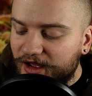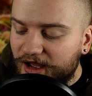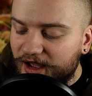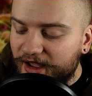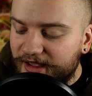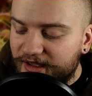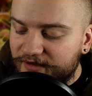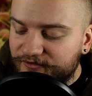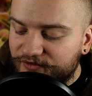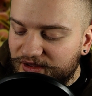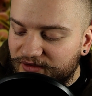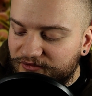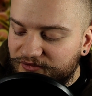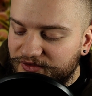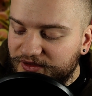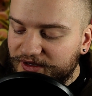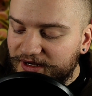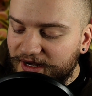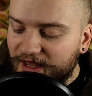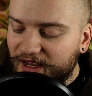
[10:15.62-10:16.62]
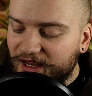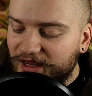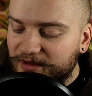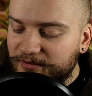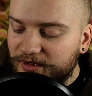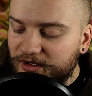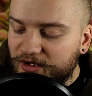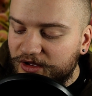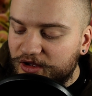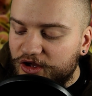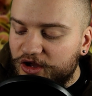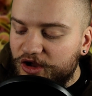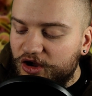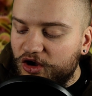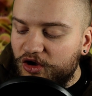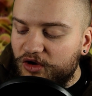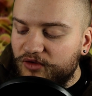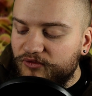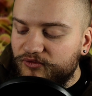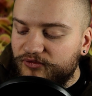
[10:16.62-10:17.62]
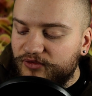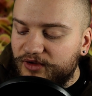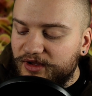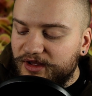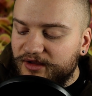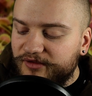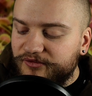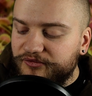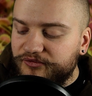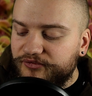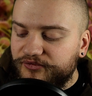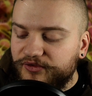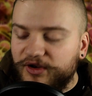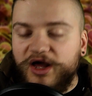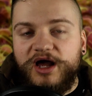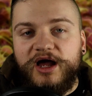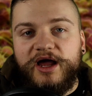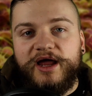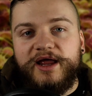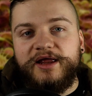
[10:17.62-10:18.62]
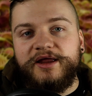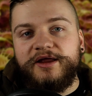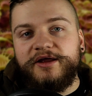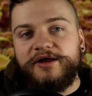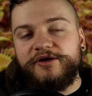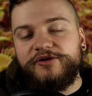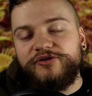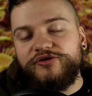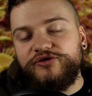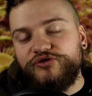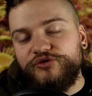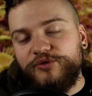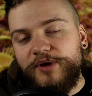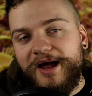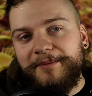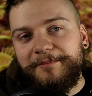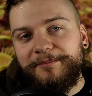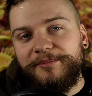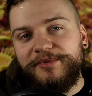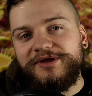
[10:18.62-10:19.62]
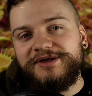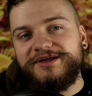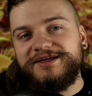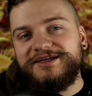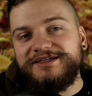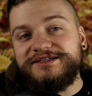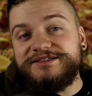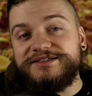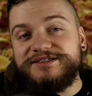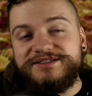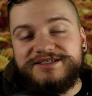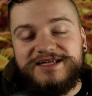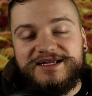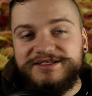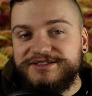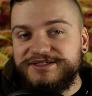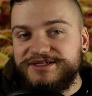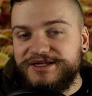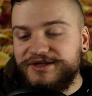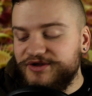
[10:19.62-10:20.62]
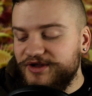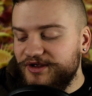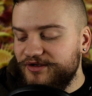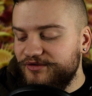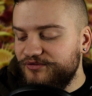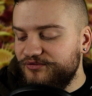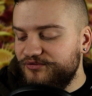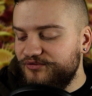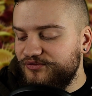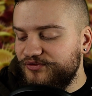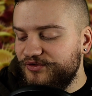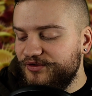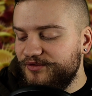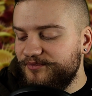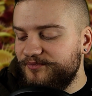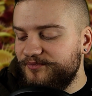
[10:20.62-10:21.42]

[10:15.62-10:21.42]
I have given the name of flytrap sensitive